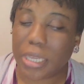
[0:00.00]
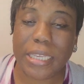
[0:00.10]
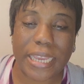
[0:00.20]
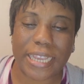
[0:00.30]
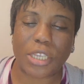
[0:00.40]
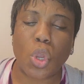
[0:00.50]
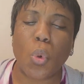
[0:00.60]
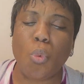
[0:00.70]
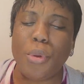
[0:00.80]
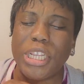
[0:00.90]
Yes,
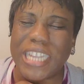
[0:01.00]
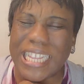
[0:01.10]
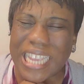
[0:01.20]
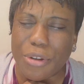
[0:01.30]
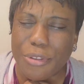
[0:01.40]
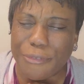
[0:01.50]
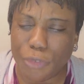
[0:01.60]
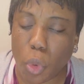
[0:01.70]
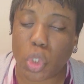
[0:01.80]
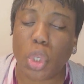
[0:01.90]
we reject and
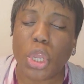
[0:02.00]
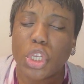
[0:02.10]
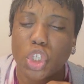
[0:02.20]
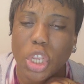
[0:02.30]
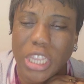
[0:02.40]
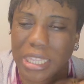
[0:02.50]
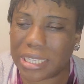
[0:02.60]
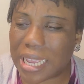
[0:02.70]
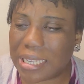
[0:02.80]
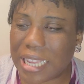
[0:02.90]
refuse sudden
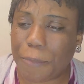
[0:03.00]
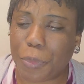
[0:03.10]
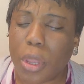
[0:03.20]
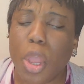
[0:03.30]
disaster.